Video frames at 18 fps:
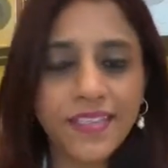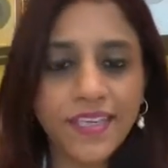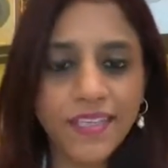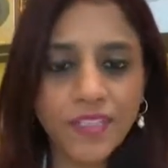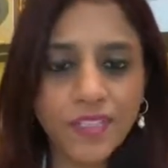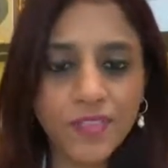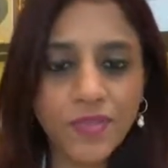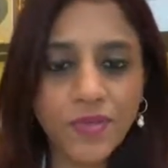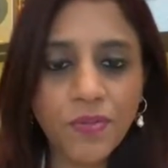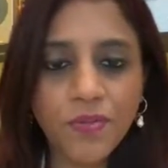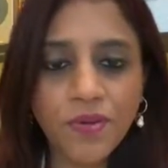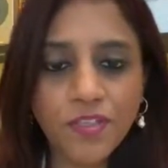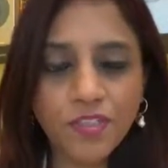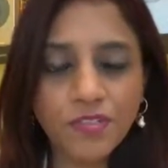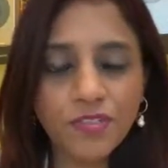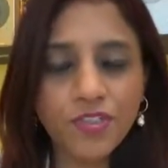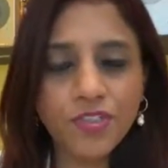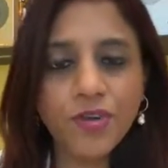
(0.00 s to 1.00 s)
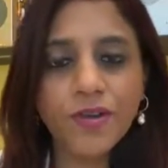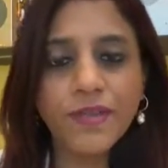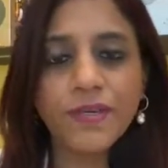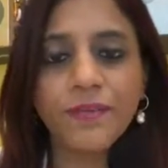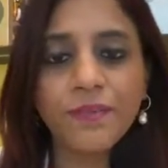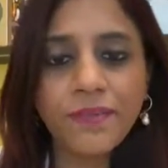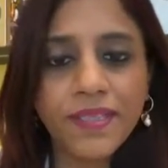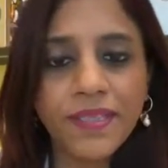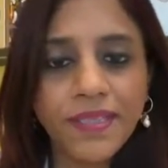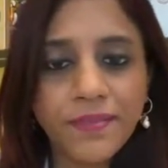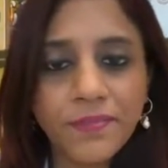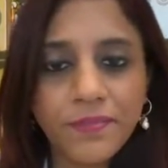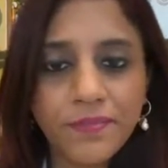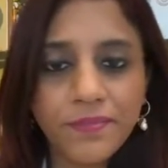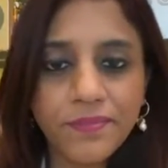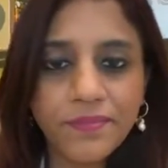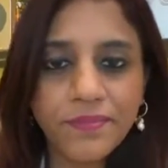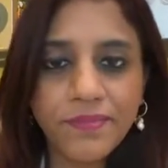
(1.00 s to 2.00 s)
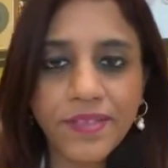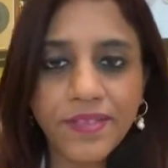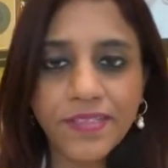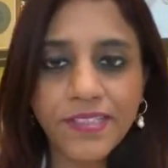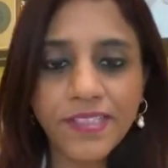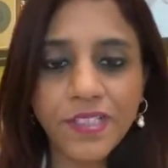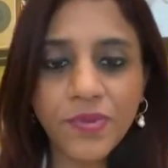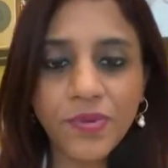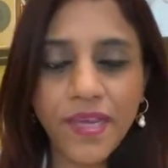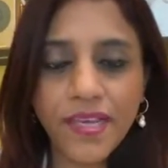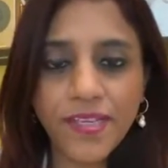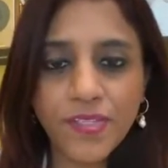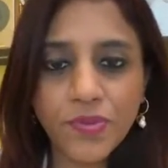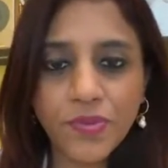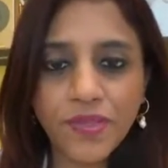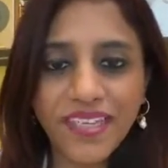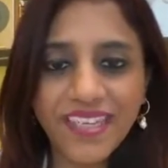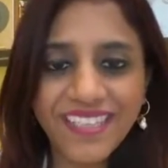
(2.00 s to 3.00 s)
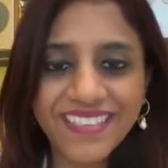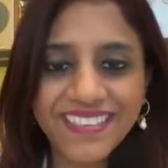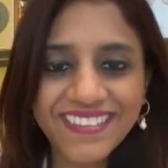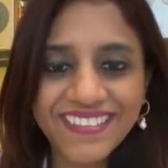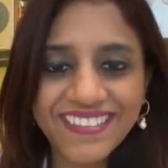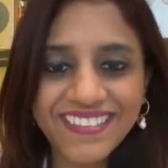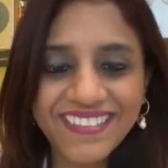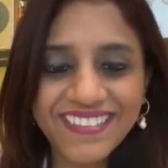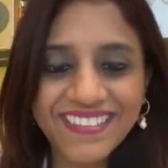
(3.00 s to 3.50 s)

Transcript: Thank you so much for joining me. See you next week.